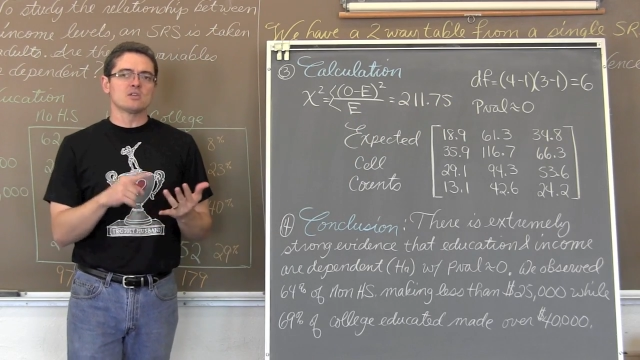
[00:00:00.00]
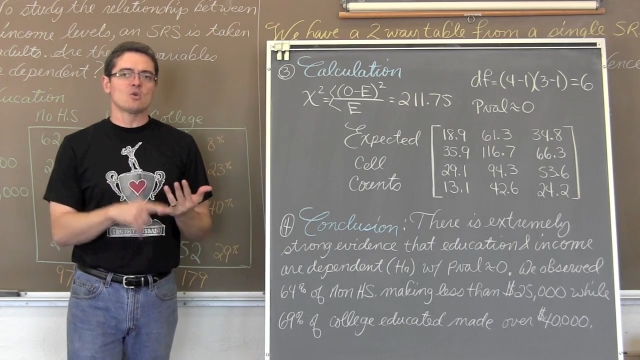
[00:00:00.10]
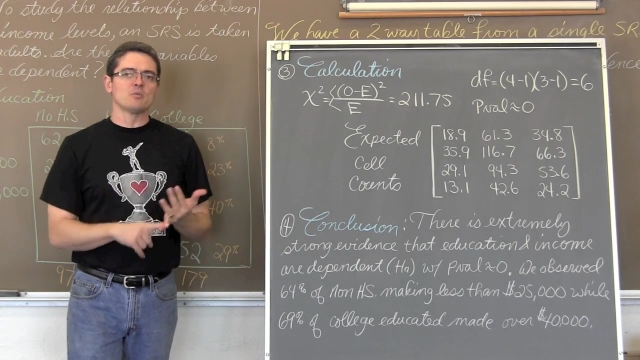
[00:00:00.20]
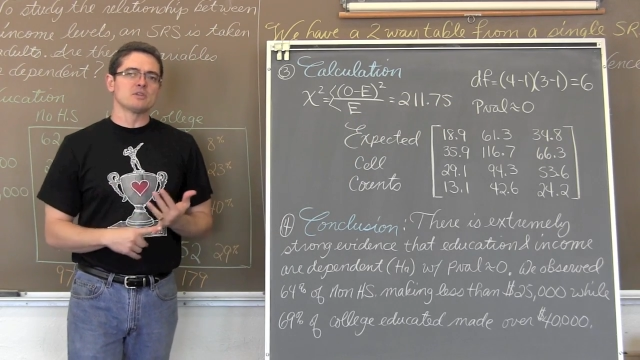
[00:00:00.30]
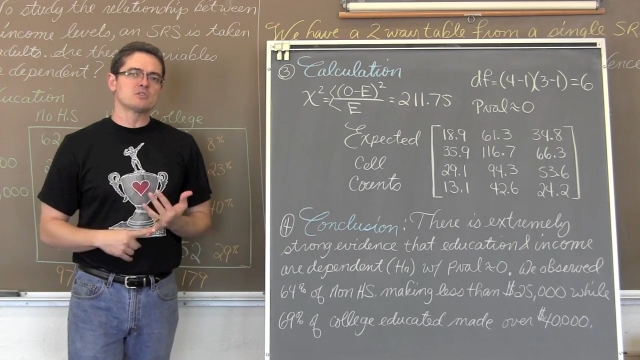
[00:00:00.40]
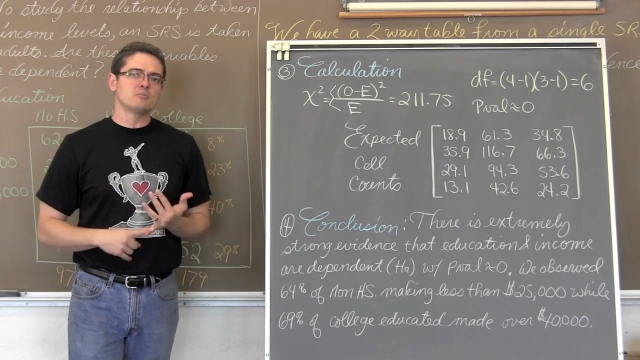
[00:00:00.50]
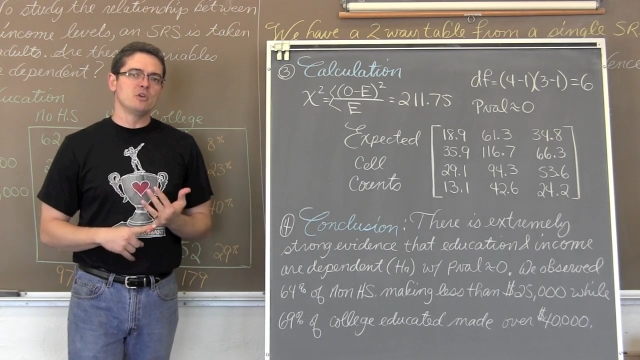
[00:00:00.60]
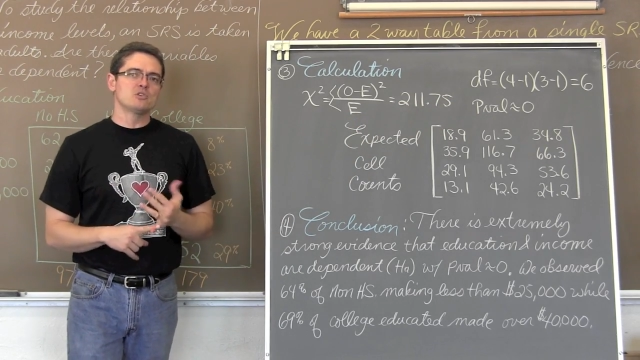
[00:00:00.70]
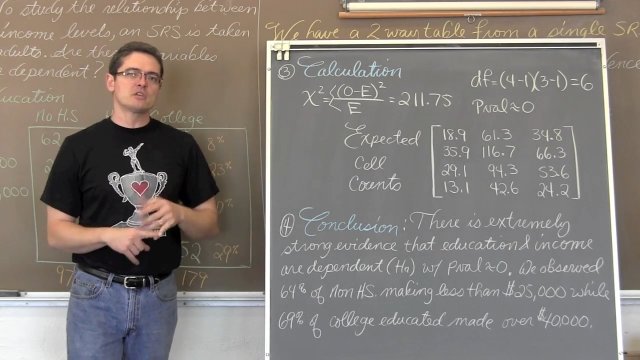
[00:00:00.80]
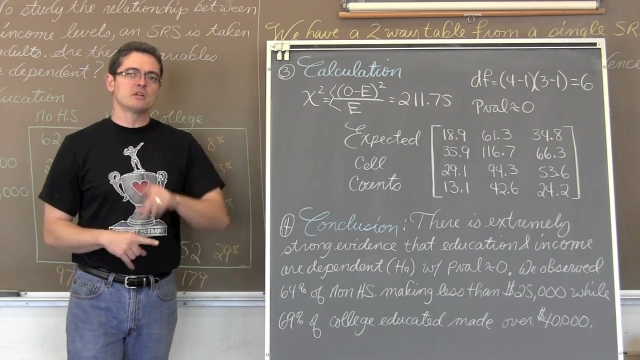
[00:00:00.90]
a normal
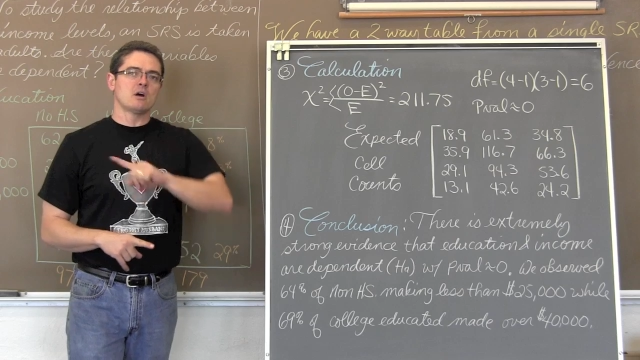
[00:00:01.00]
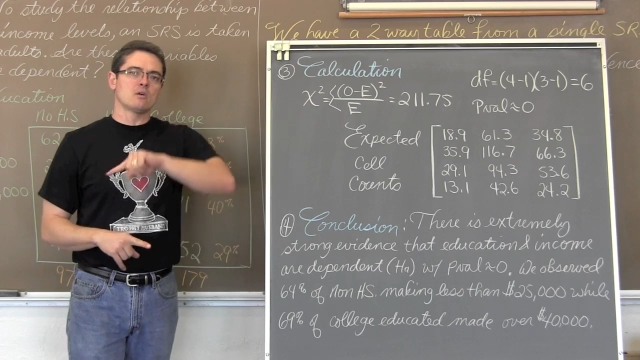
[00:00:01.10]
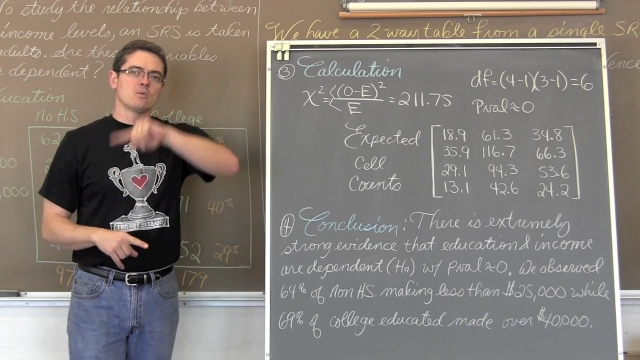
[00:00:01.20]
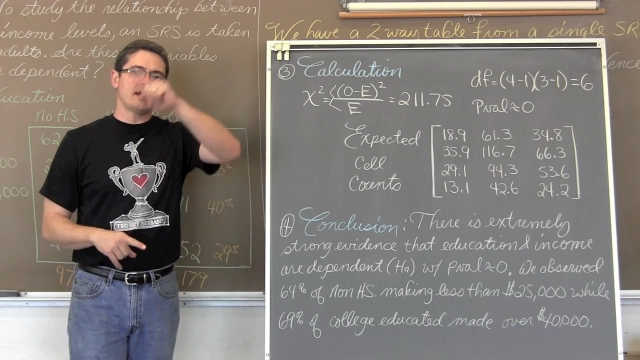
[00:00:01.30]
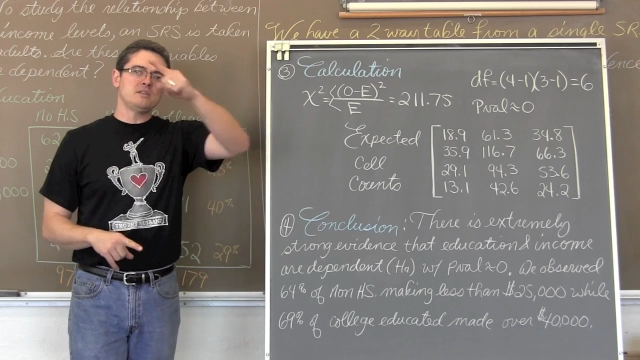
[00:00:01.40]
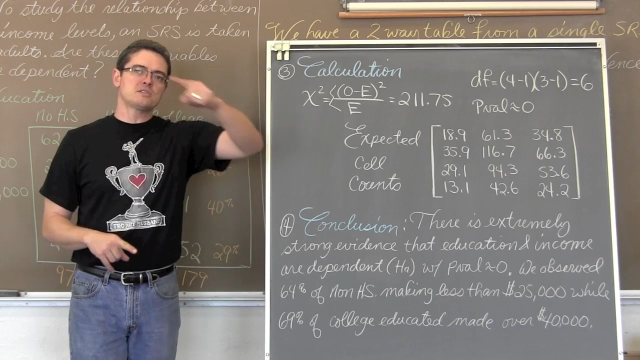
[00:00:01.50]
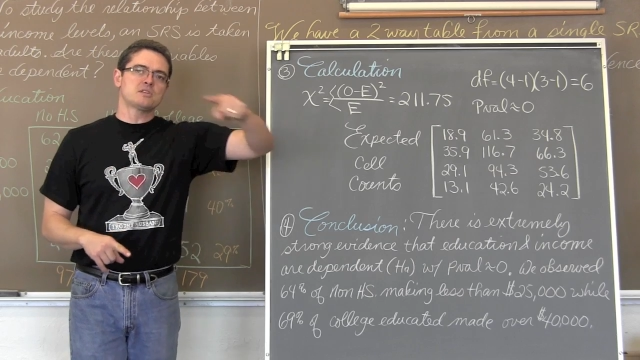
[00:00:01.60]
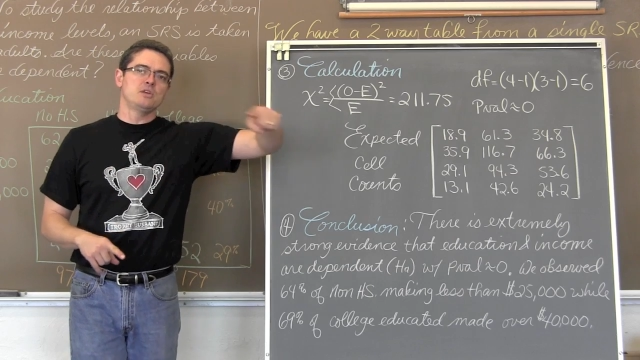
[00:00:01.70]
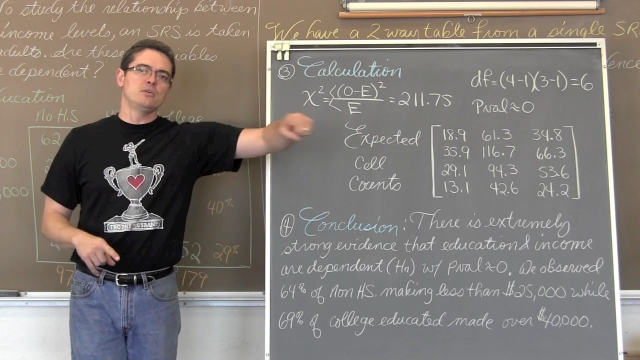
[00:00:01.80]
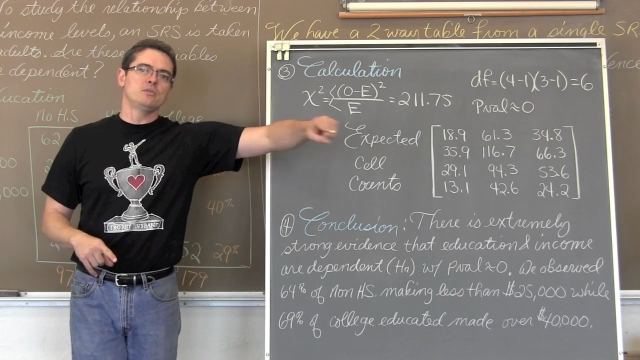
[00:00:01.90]
distribution, our
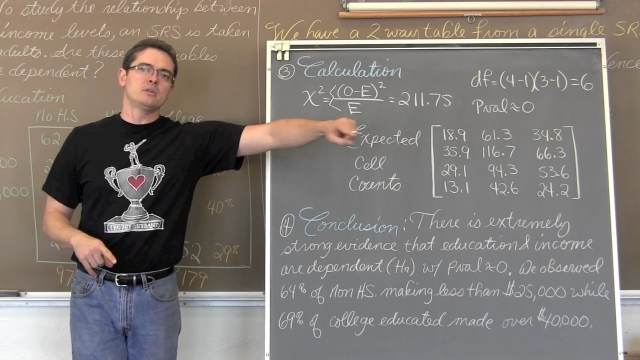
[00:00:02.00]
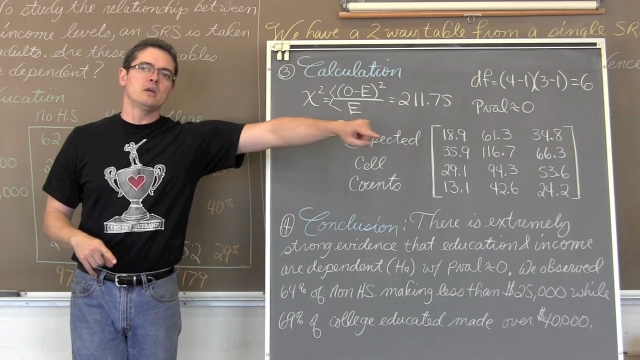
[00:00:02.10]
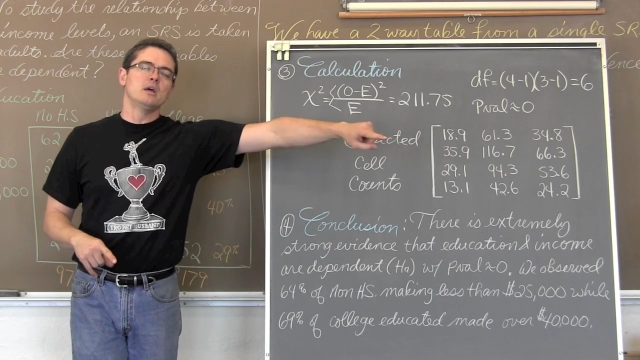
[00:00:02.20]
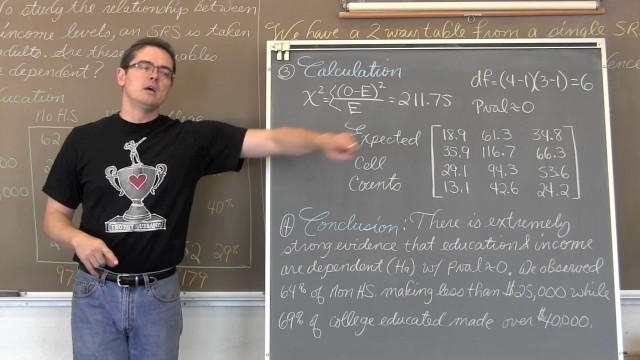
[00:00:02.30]
right-skewed